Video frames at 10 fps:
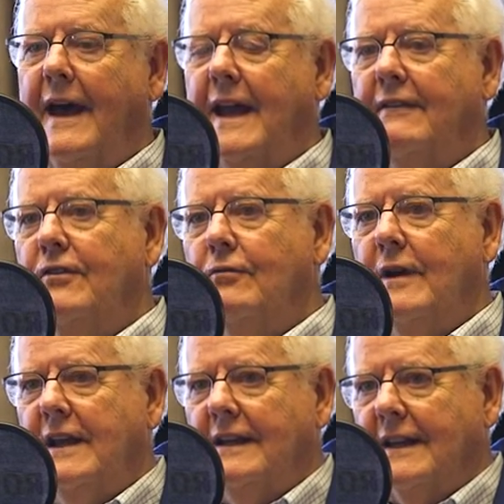And if you
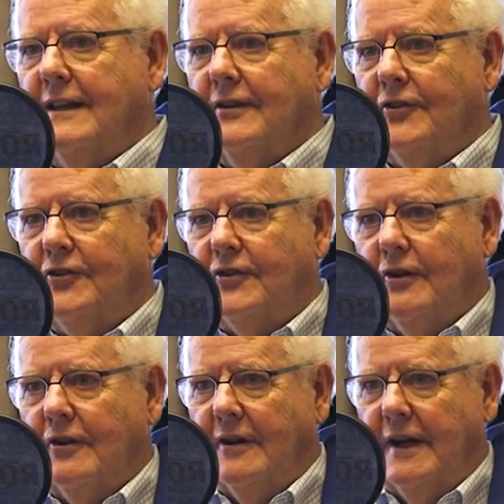read Lincoln's
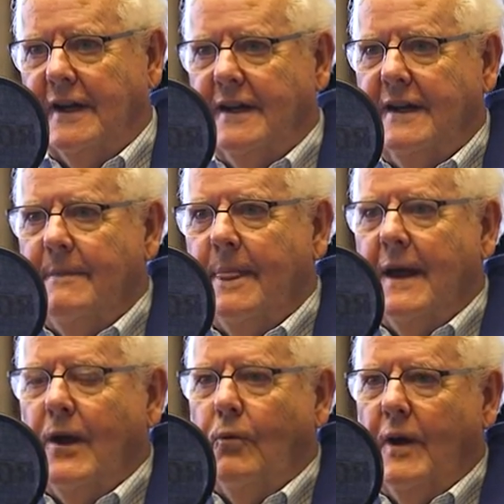story,
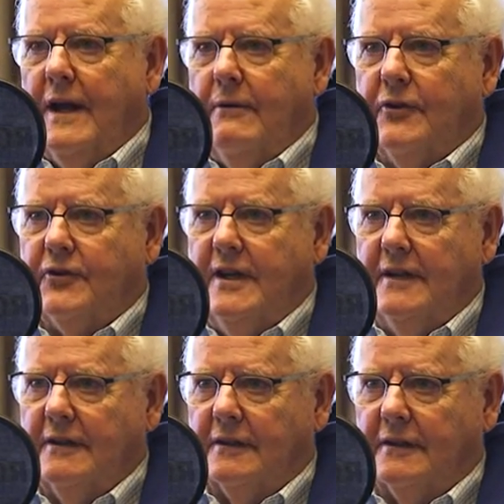when he was
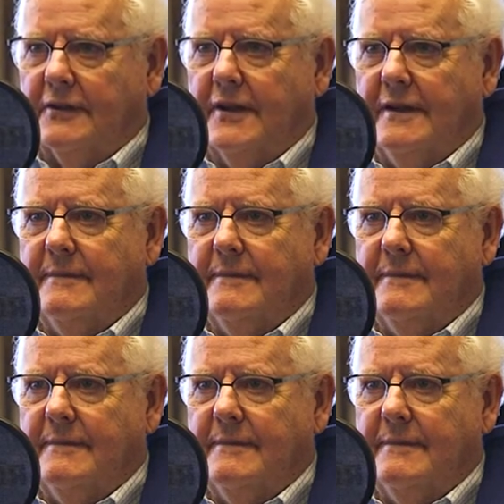killed,